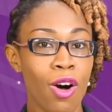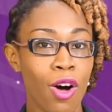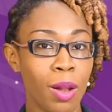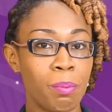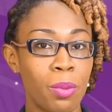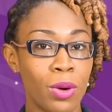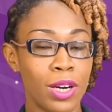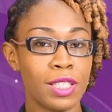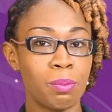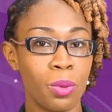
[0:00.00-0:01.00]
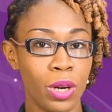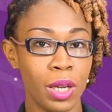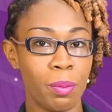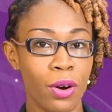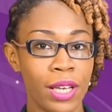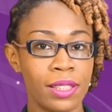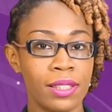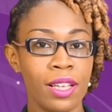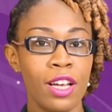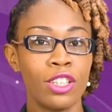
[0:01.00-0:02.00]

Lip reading: all bonus bowling points.